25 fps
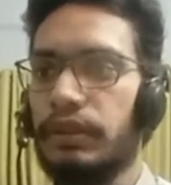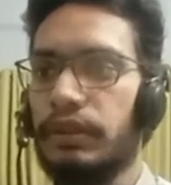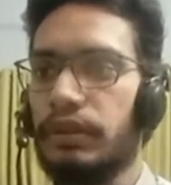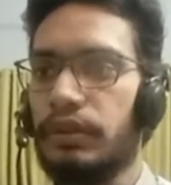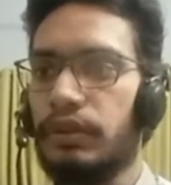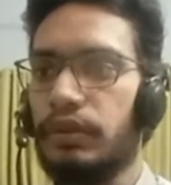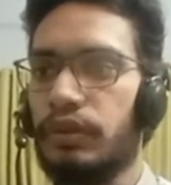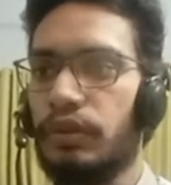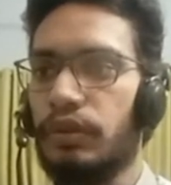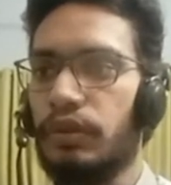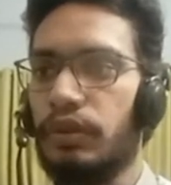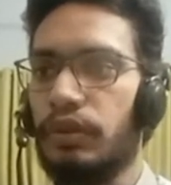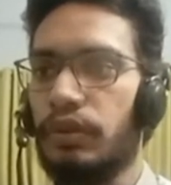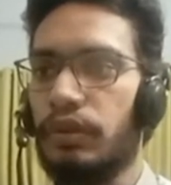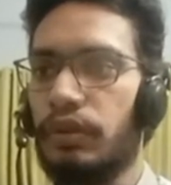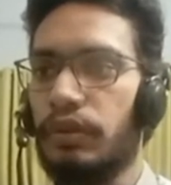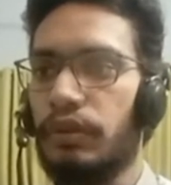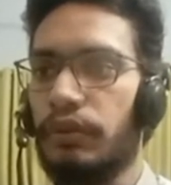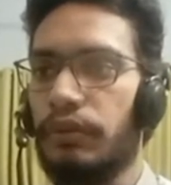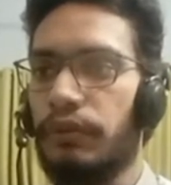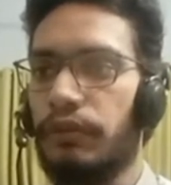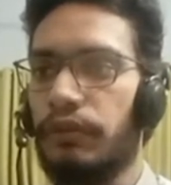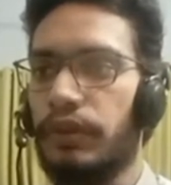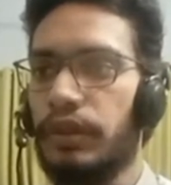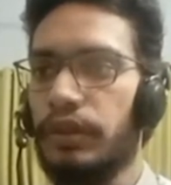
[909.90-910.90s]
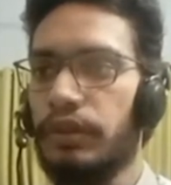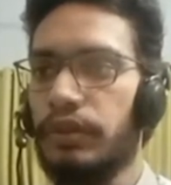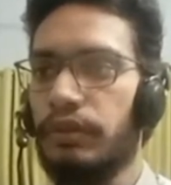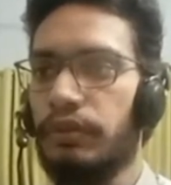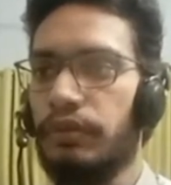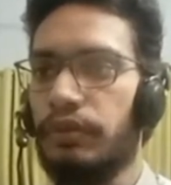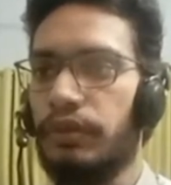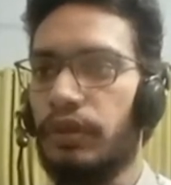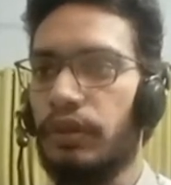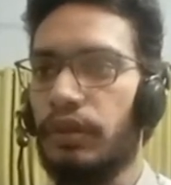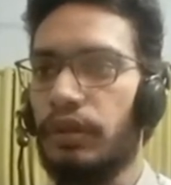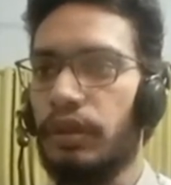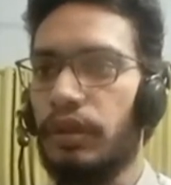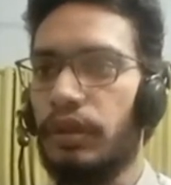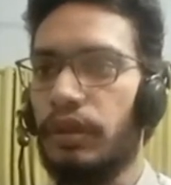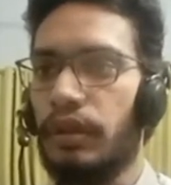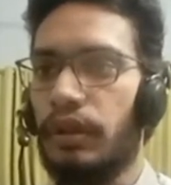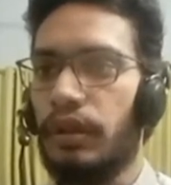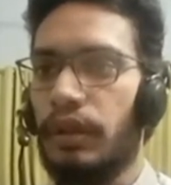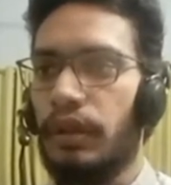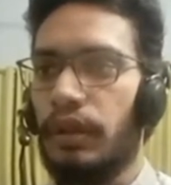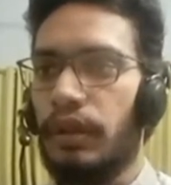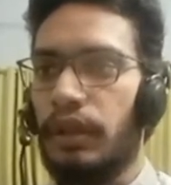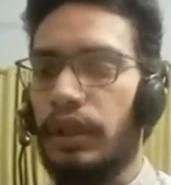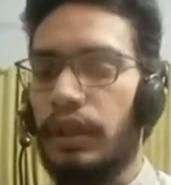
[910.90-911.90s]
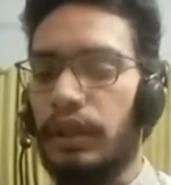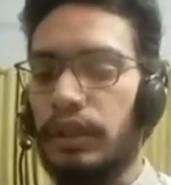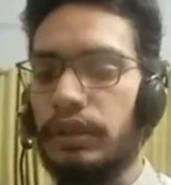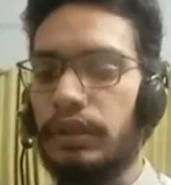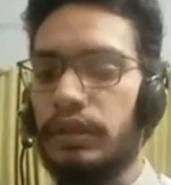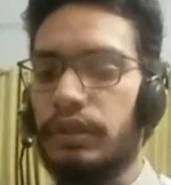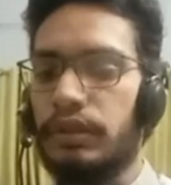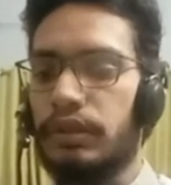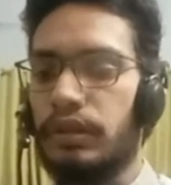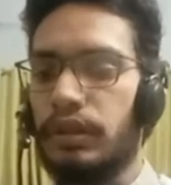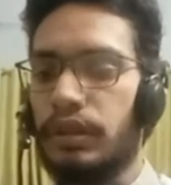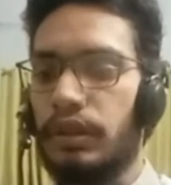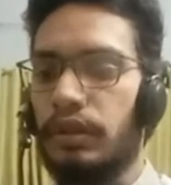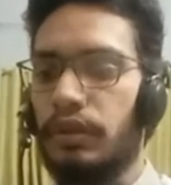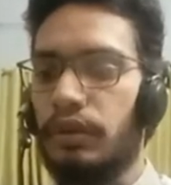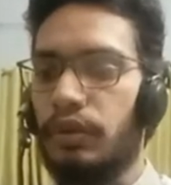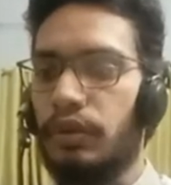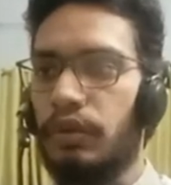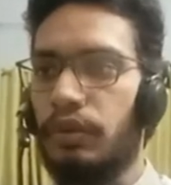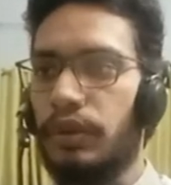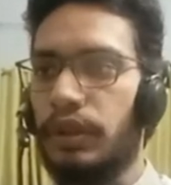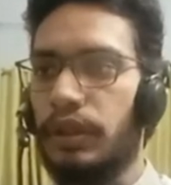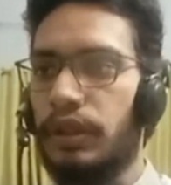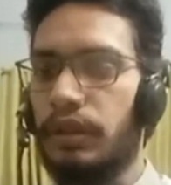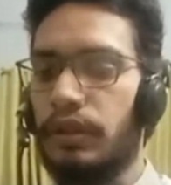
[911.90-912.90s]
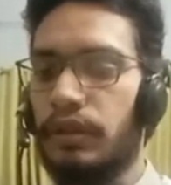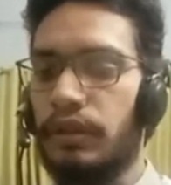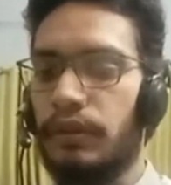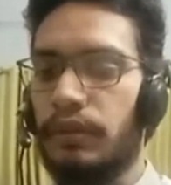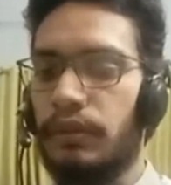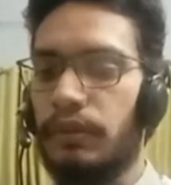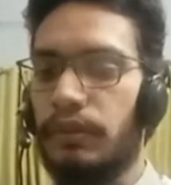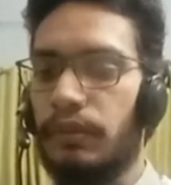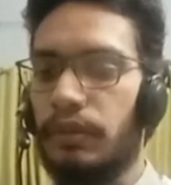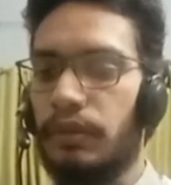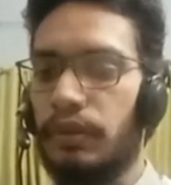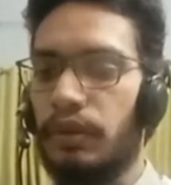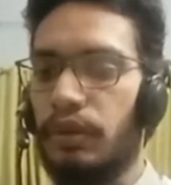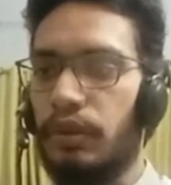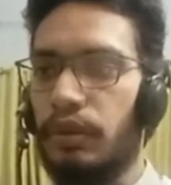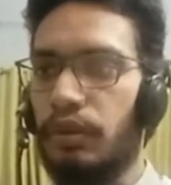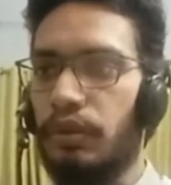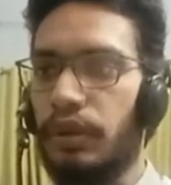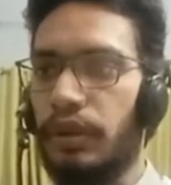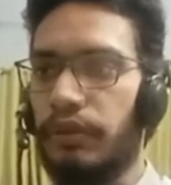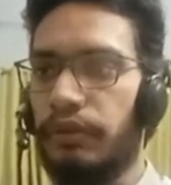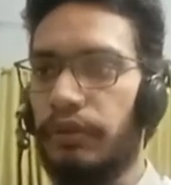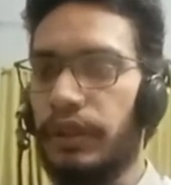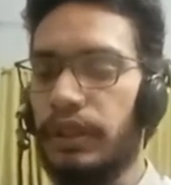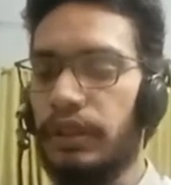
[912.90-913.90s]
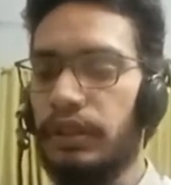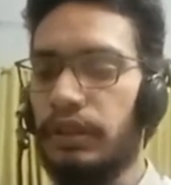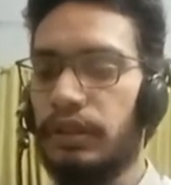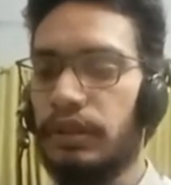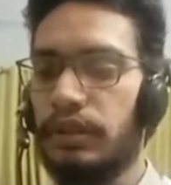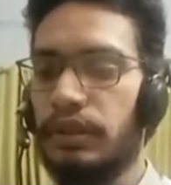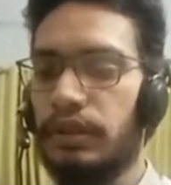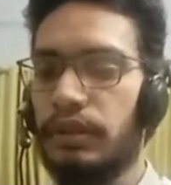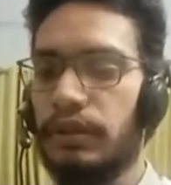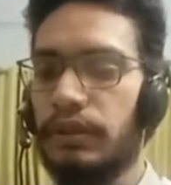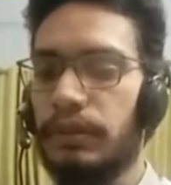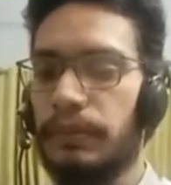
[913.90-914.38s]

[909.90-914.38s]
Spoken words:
So first of all, I'm just gonna go with lower fence.